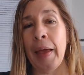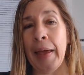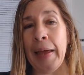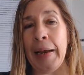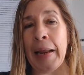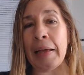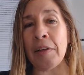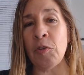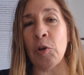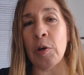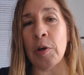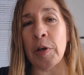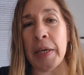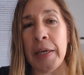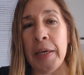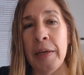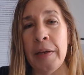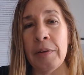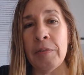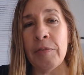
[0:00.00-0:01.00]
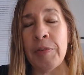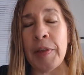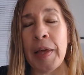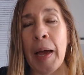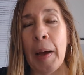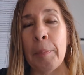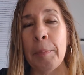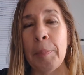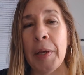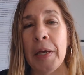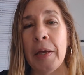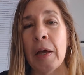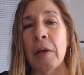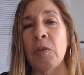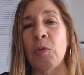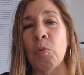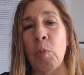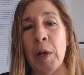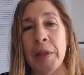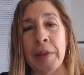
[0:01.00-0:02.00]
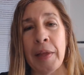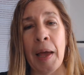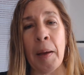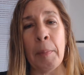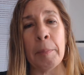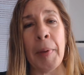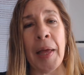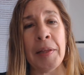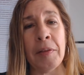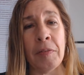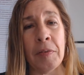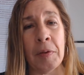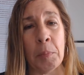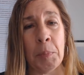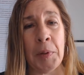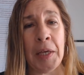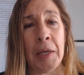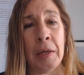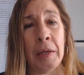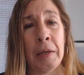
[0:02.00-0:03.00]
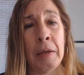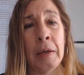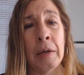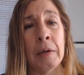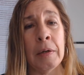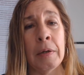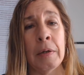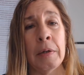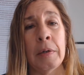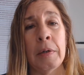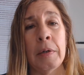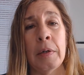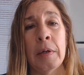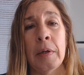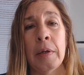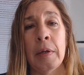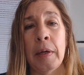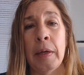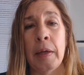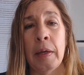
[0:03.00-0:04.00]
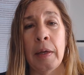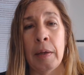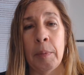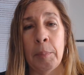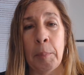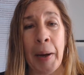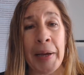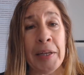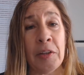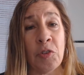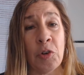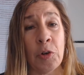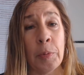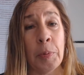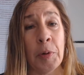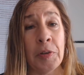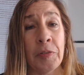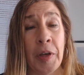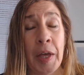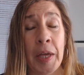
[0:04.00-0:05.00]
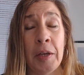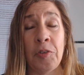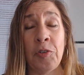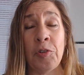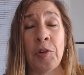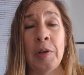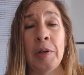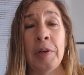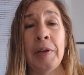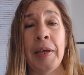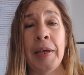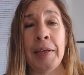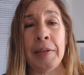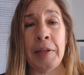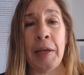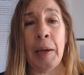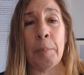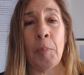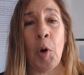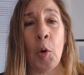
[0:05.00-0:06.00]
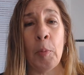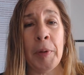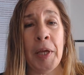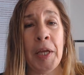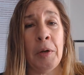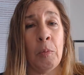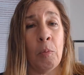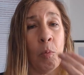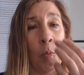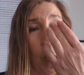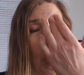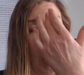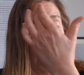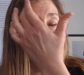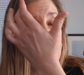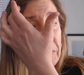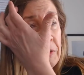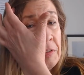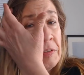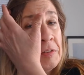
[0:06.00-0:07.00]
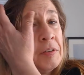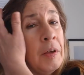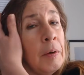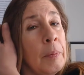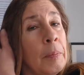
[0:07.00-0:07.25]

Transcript: And I took heed of that, because what that meant to me, my interpretation in that moment was,